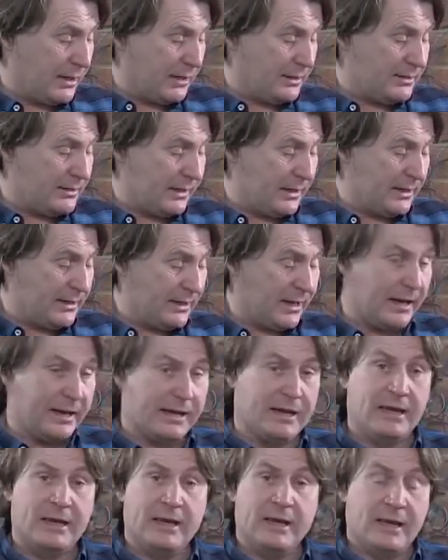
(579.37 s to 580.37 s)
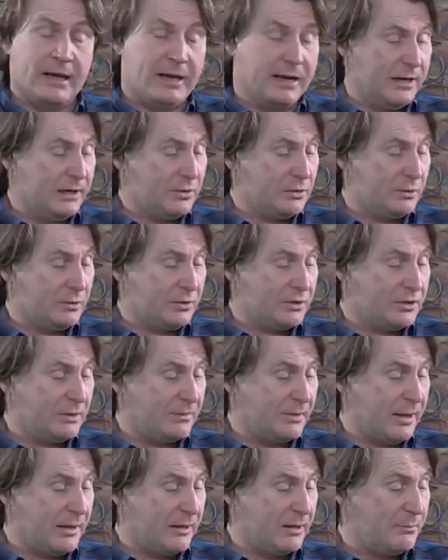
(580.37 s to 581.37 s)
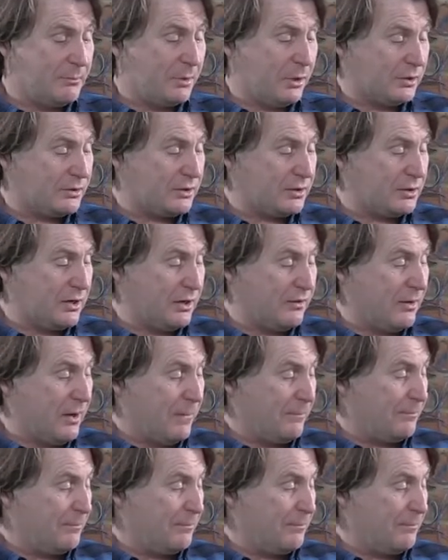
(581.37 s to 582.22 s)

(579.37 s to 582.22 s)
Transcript: DK, and it talks about the positive